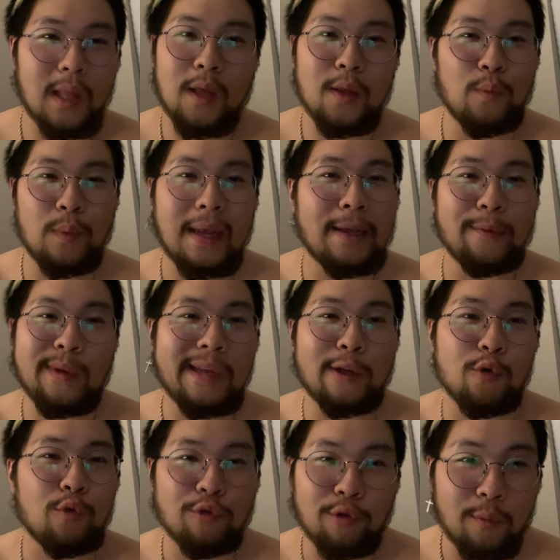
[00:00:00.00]
we ain't, we ain't
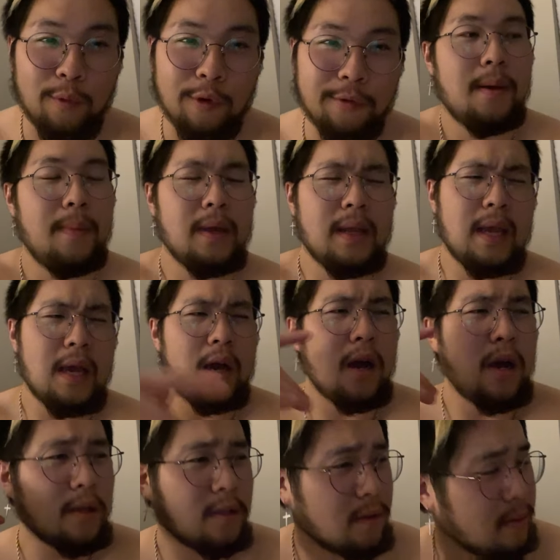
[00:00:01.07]
cool no more. But yeah,
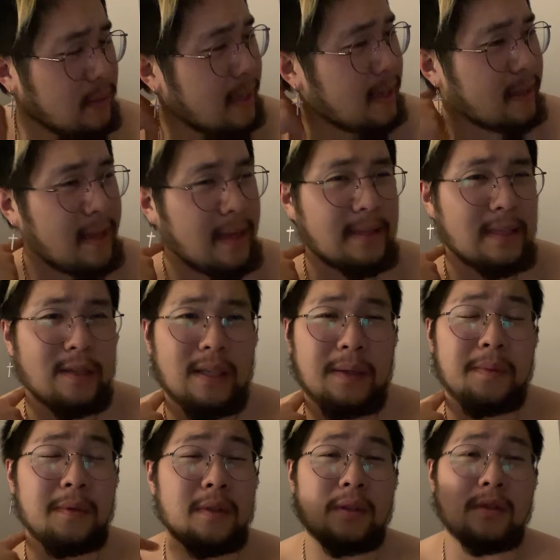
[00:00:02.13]
also in that class, I was
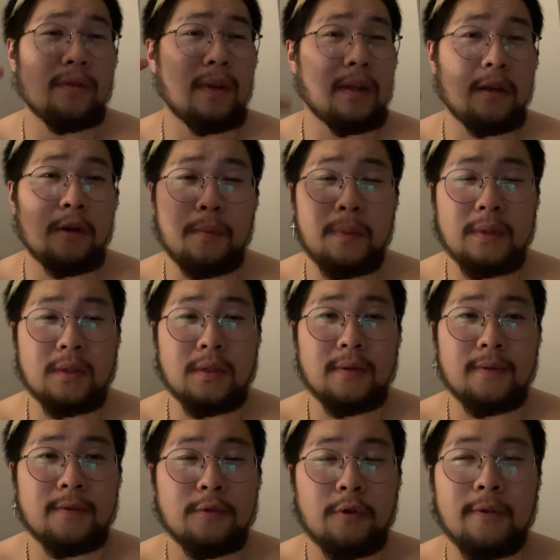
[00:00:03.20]
able to create a whole bunch
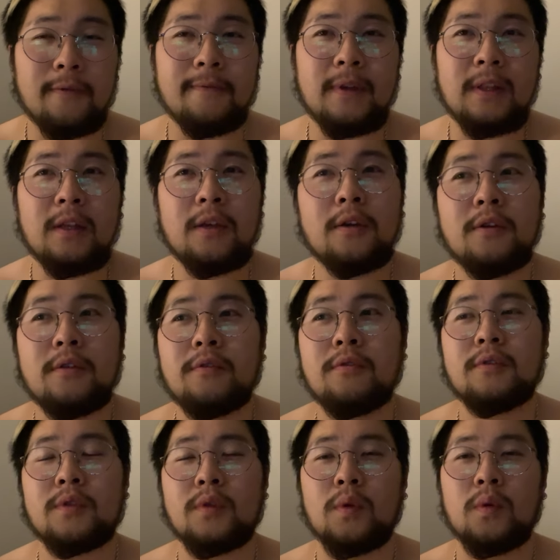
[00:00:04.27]
of short
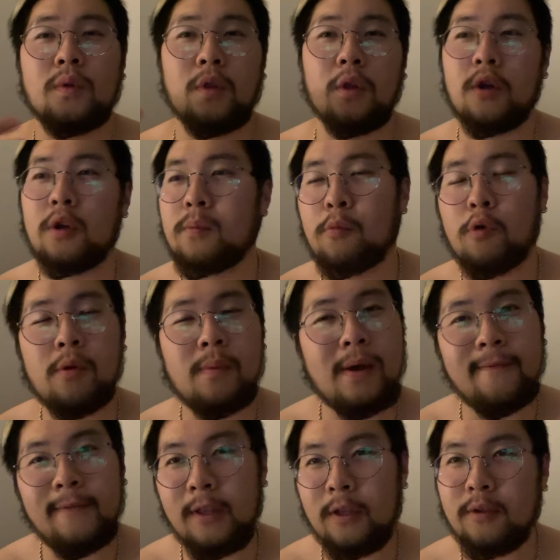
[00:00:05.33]
videos, learn more
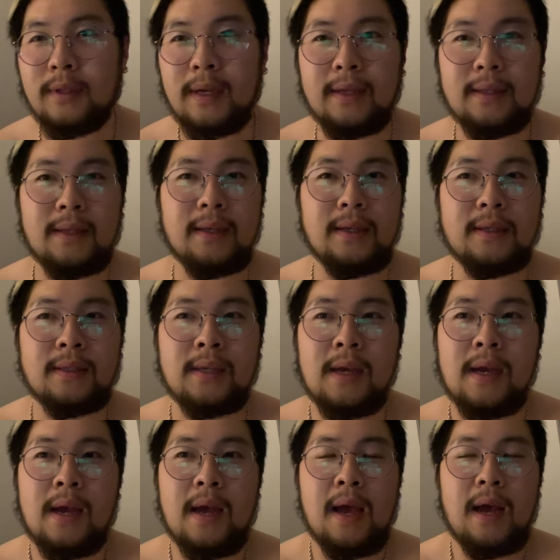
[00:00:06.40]
about video techniques.
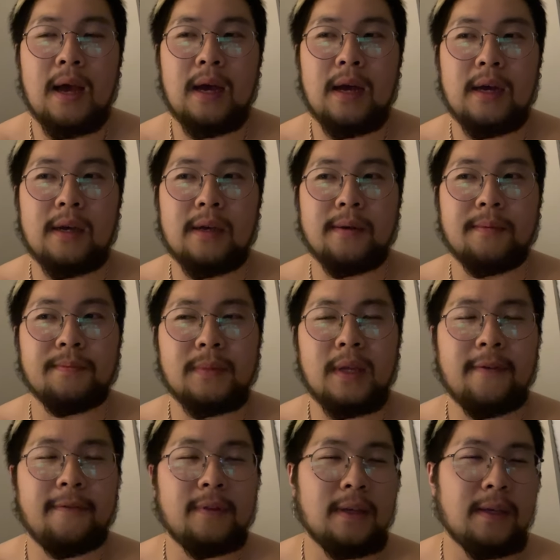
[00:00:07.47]
Um,
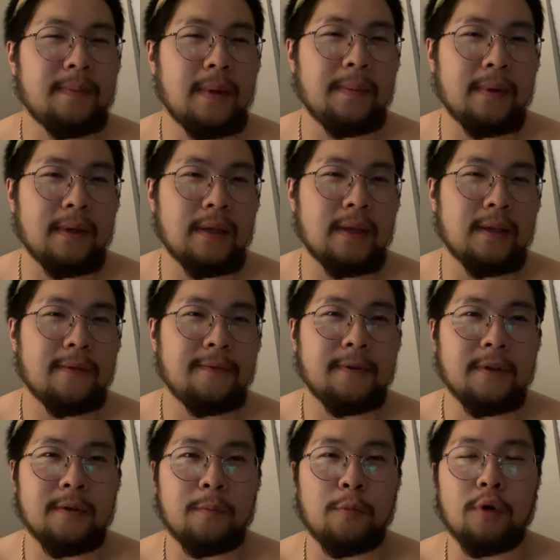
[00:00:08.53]
definitely made me
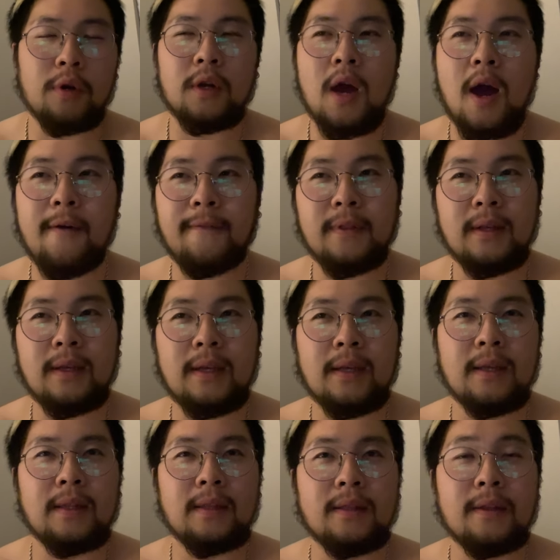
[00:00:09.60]
feel more confident
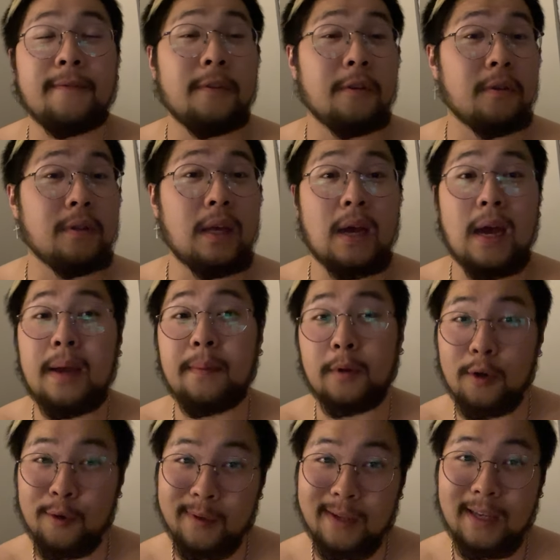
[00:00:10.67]
in the field that I'm
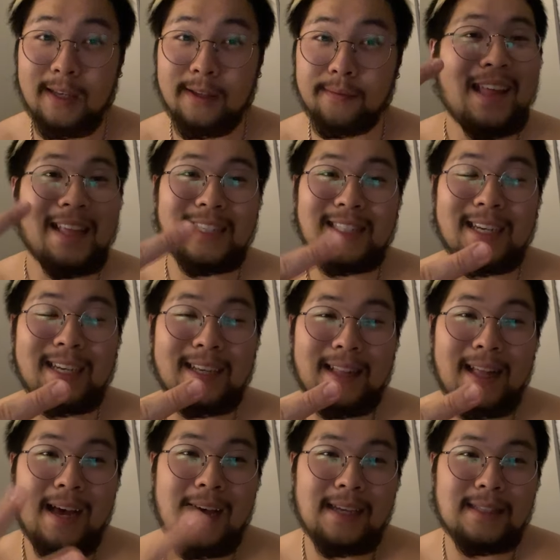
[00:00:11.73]
going in. The second
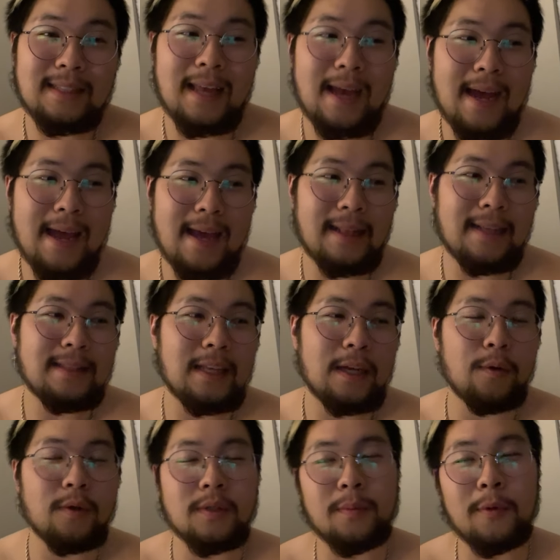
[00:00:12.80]
class that I had that day
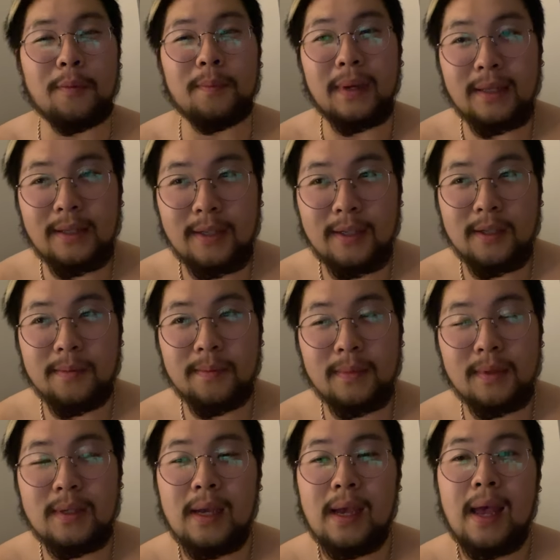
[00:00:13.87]
was Momentums.